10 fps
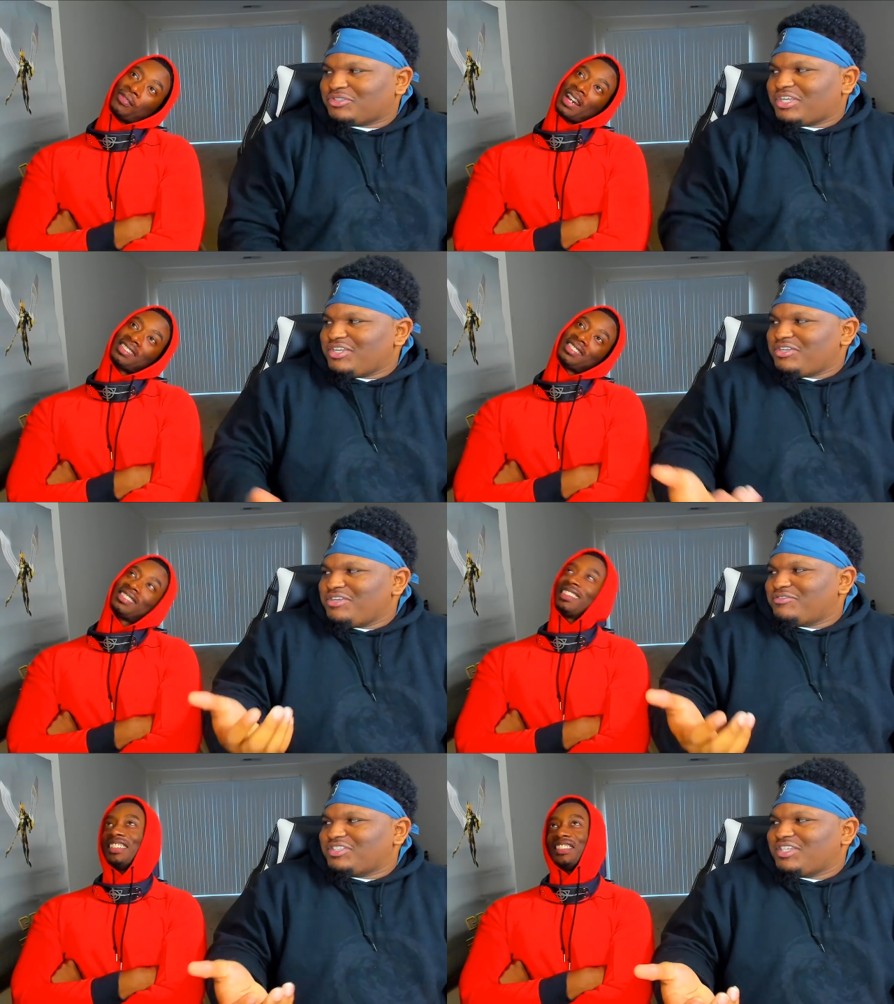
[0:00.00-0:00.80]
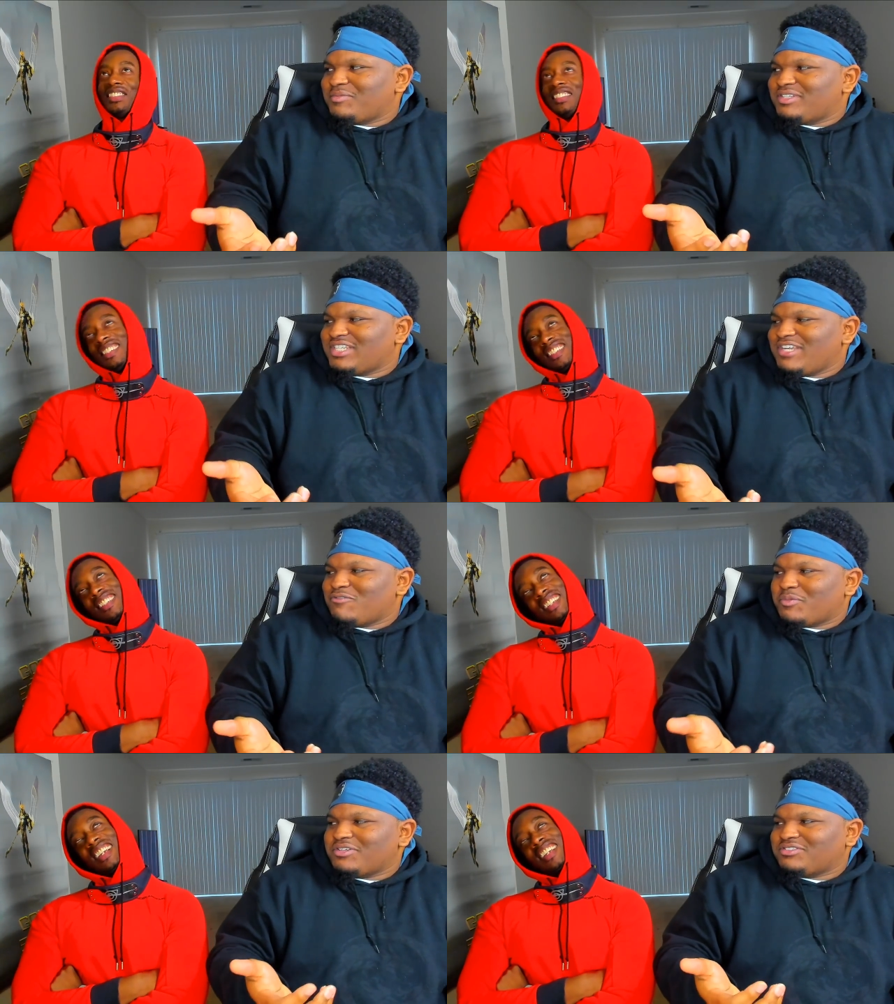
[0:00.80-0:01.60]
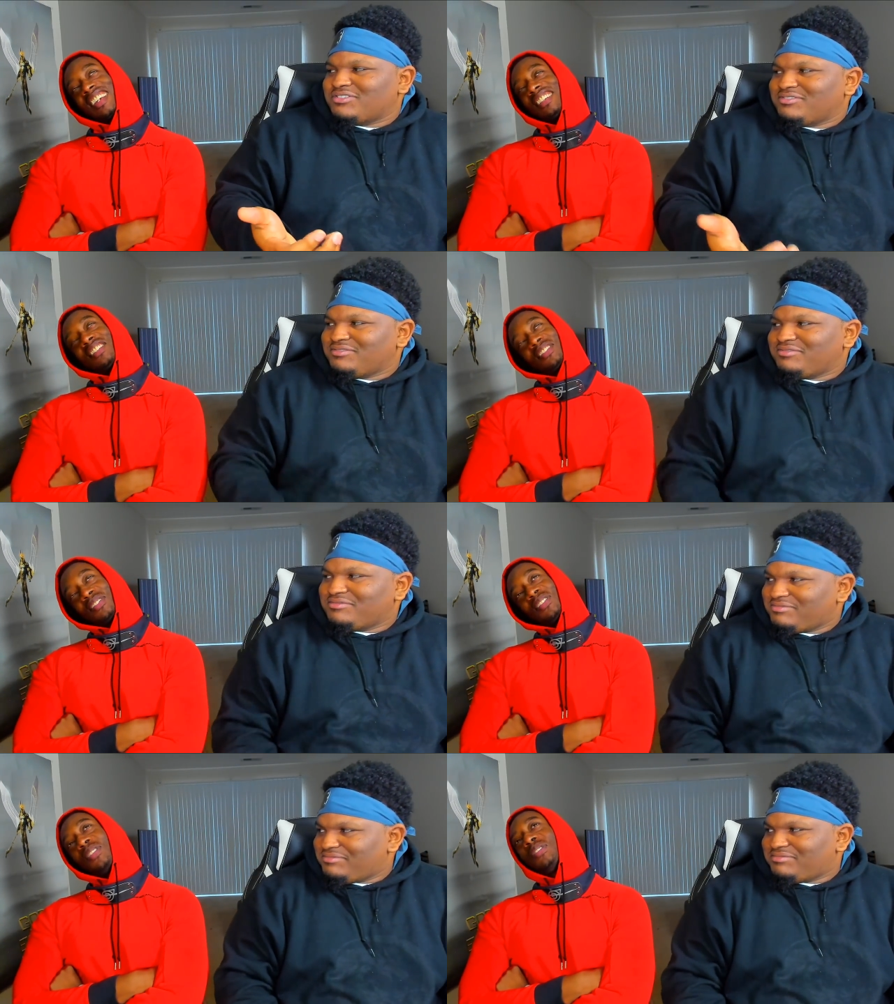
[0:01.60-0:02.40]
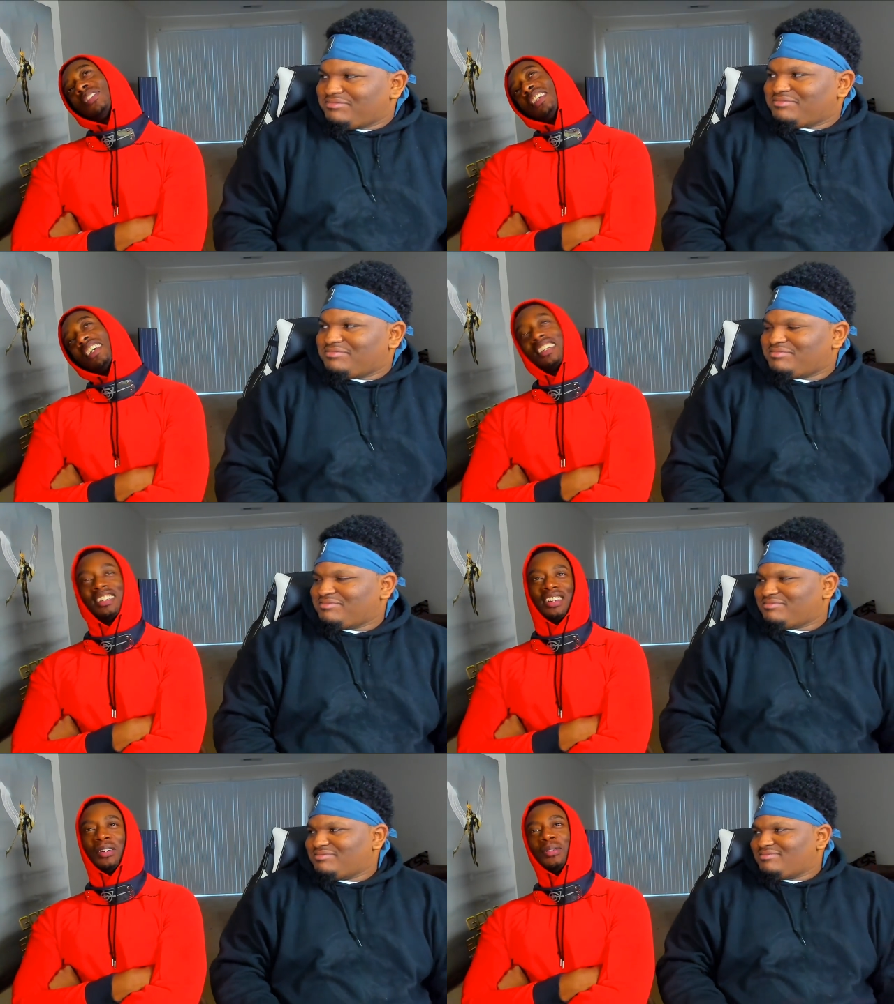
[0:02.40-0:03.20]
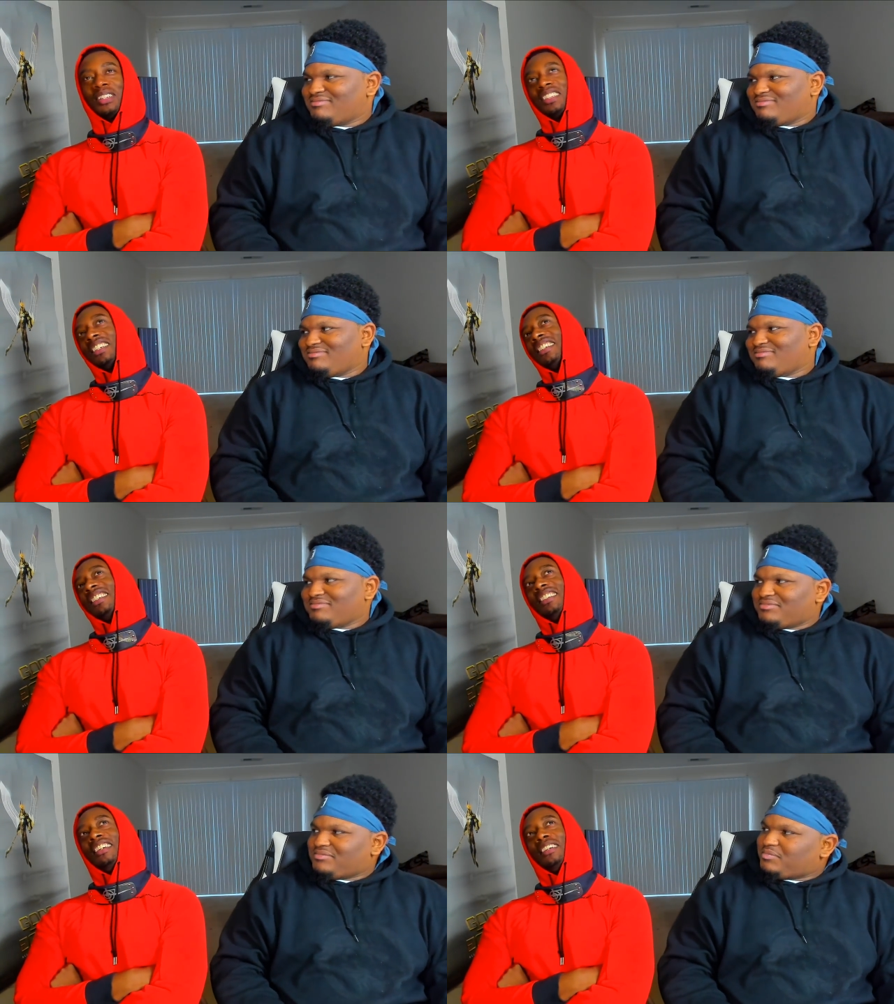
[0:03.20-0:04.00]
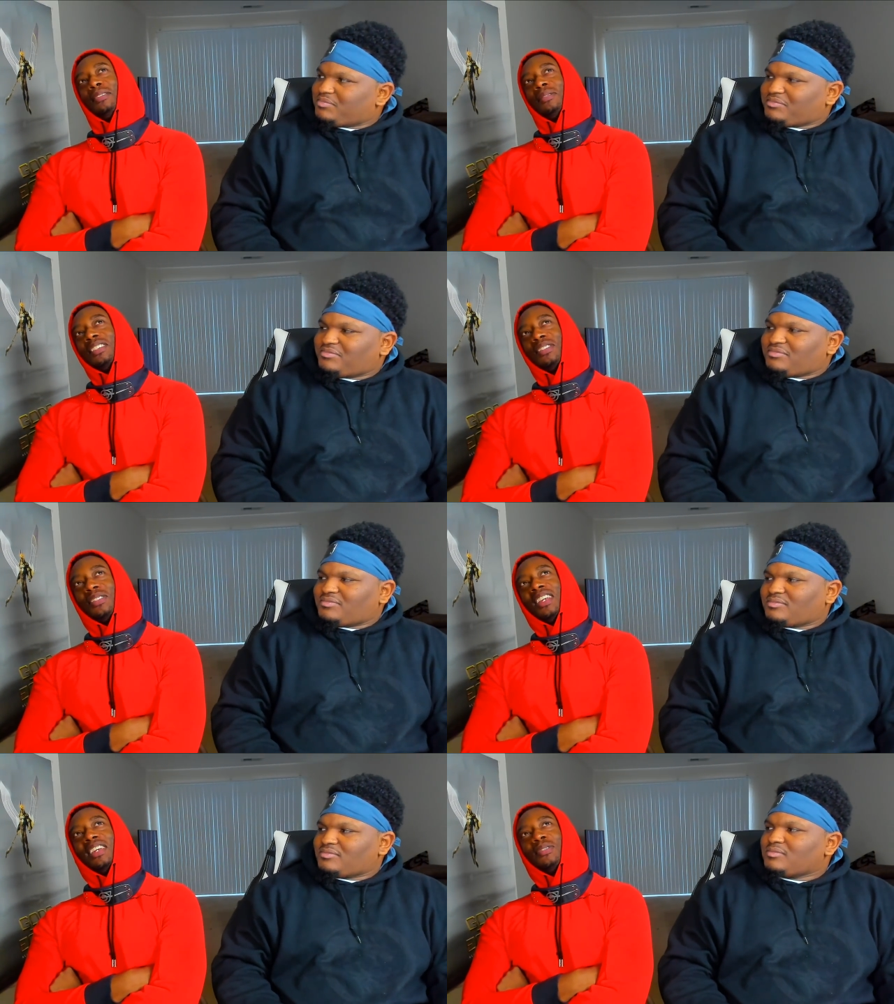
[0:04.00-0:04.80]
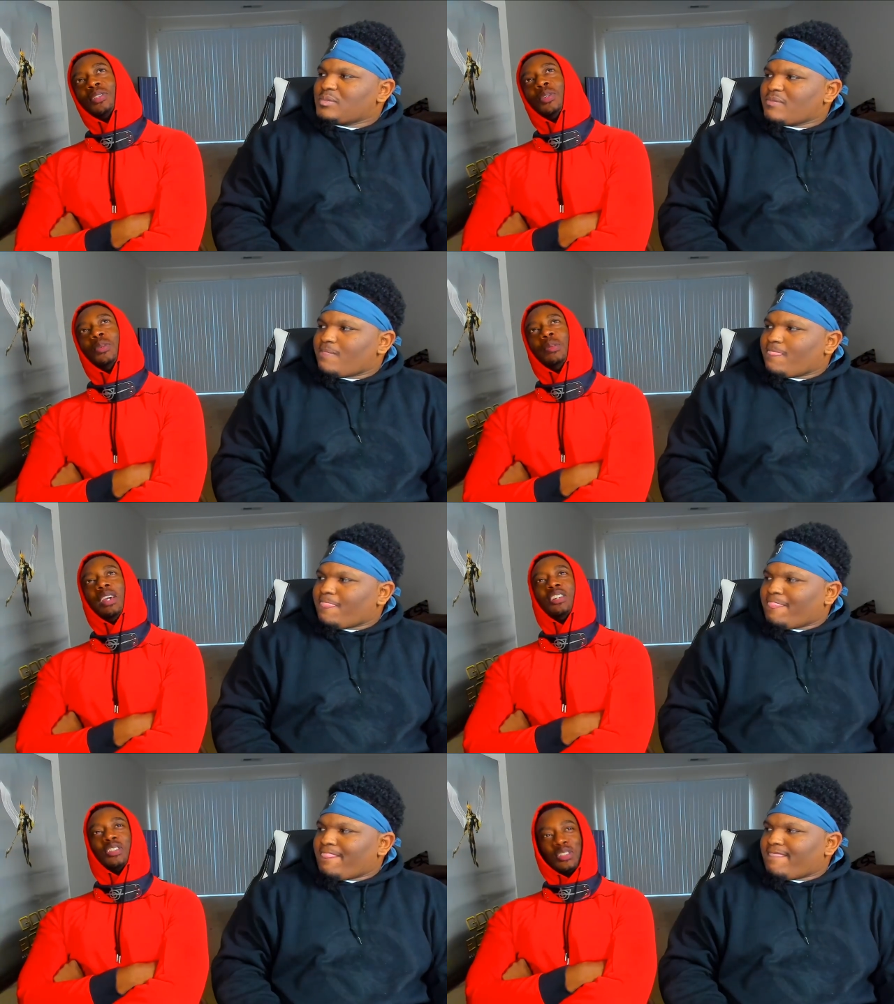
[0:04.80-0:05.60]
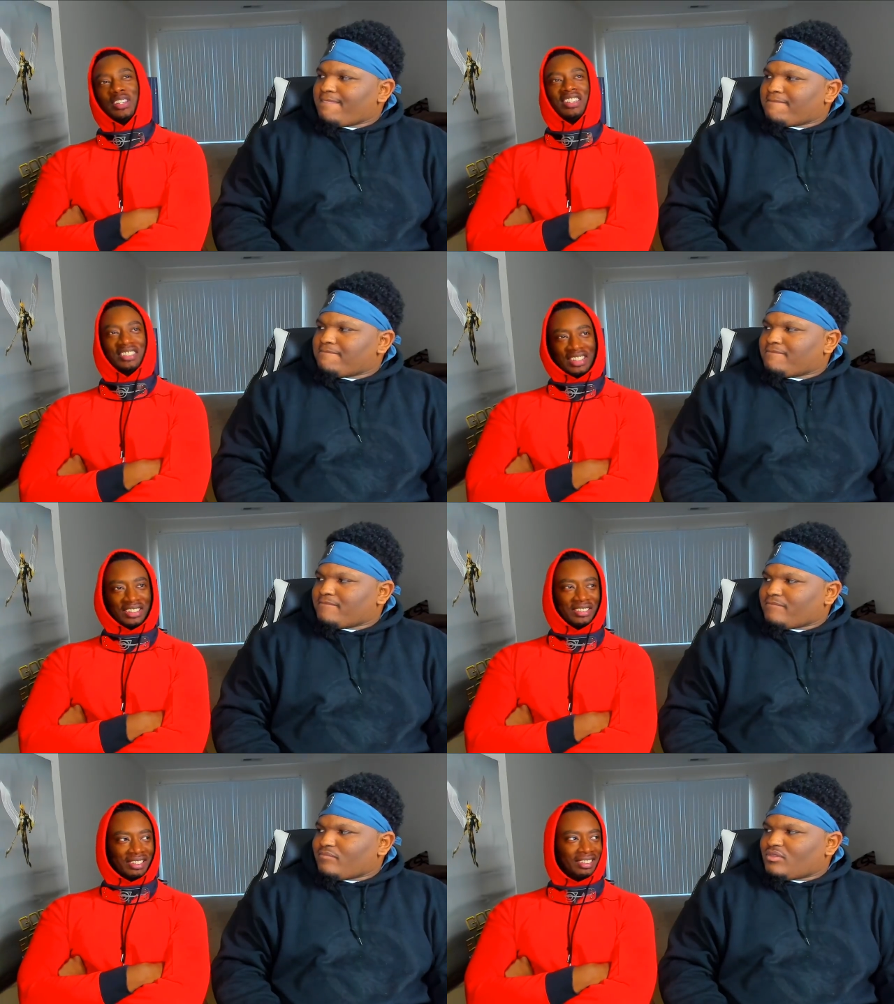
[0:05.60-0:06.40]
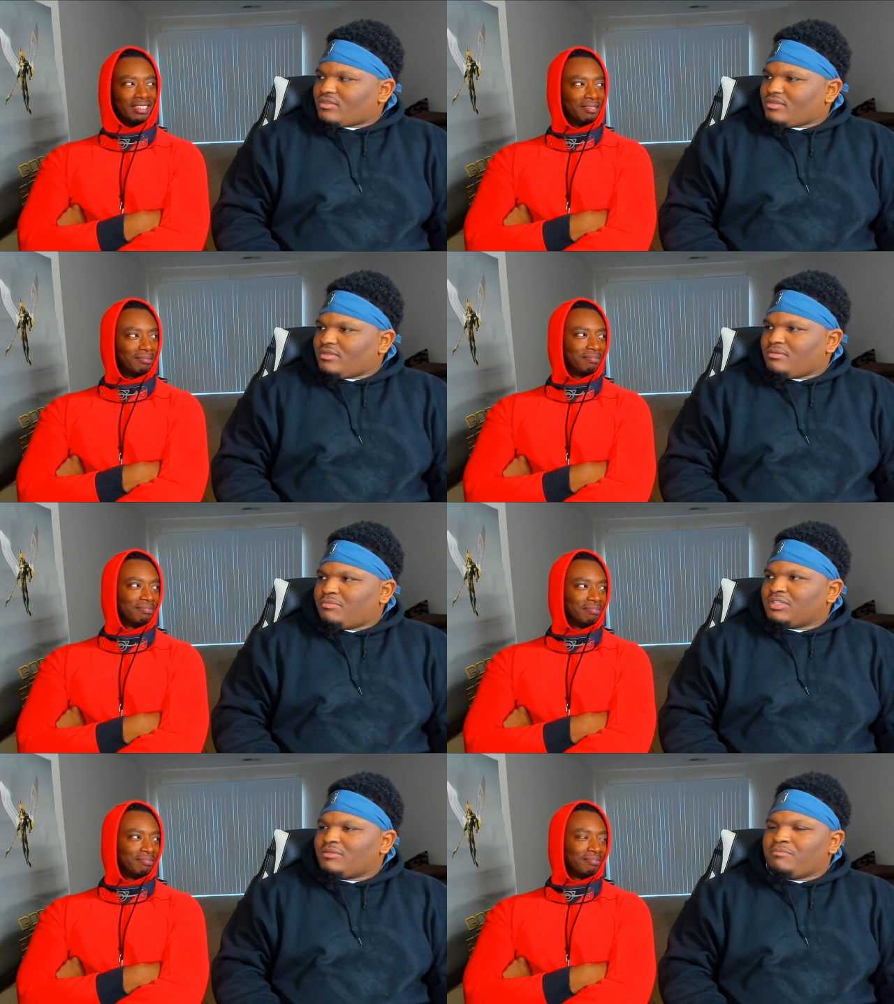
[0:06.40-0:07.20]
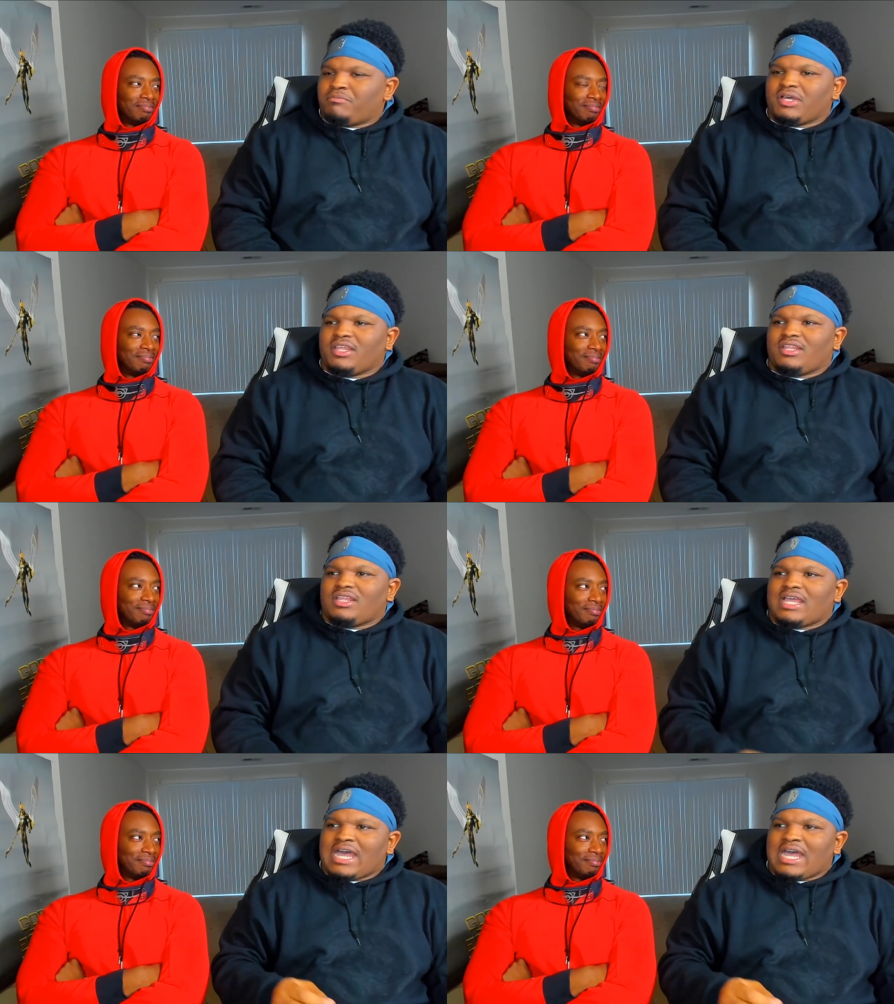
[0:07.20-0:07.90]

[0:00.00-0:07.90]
Speaker 1: can you even see him as an evil person? I guess
Speaker 2: you said the only thing he did, but then you named two major things that he did. But
Speaker 1: but I